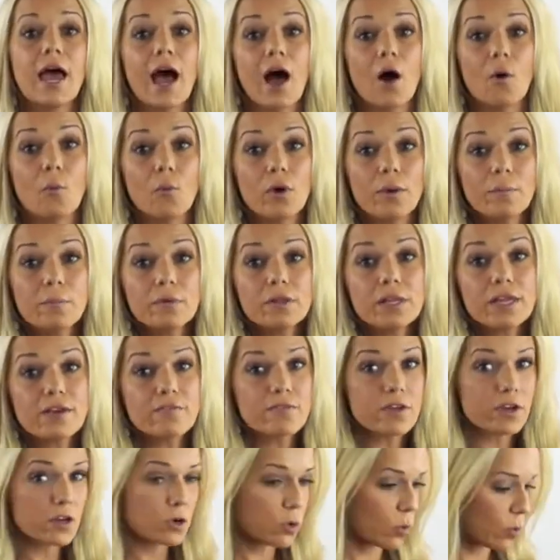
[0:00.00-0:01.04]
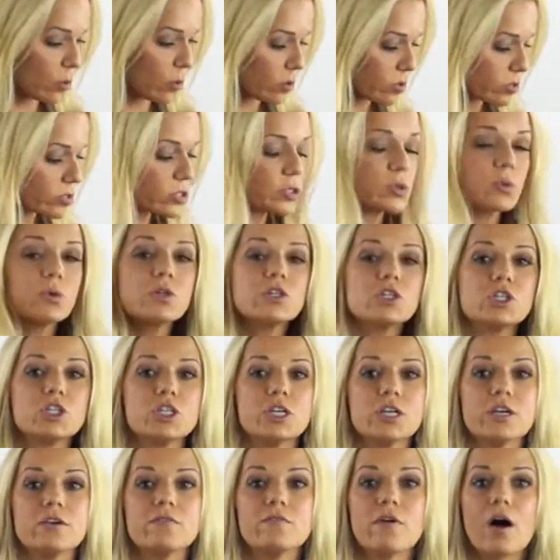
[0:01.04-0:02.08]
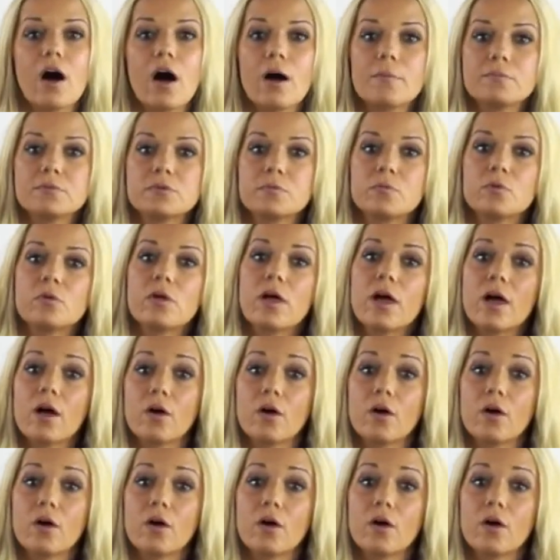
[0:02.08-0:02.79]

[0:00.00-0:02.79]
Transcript: Now, we believe that in order to achieve optimal